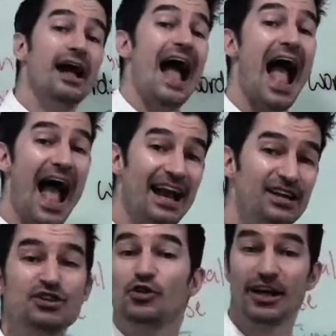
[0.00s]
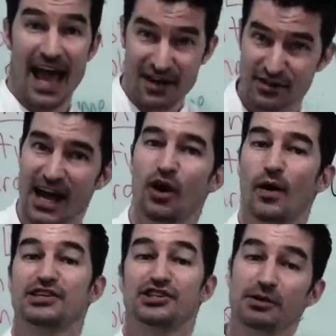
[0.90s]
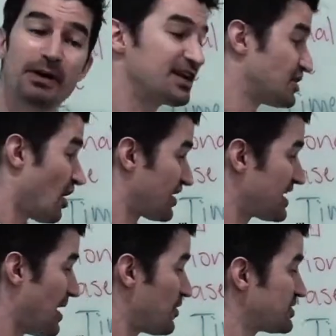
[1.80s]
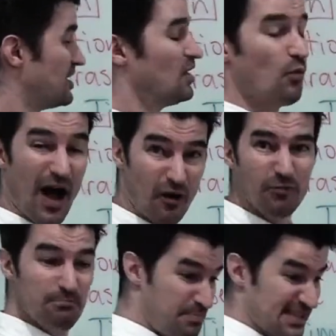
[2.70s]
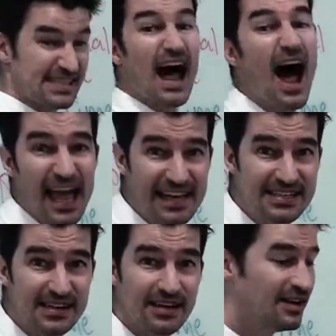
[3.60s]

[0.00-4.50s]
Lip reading: And you could answer that question by talking about, well, beside,